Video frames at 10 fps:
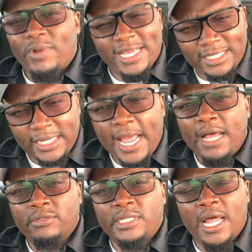When I get to the
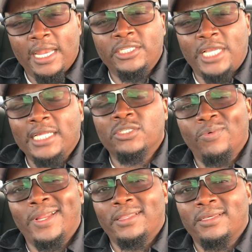house, I'll let you guys know
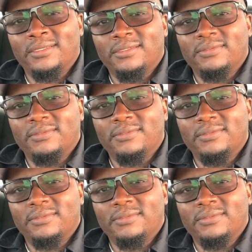what I think.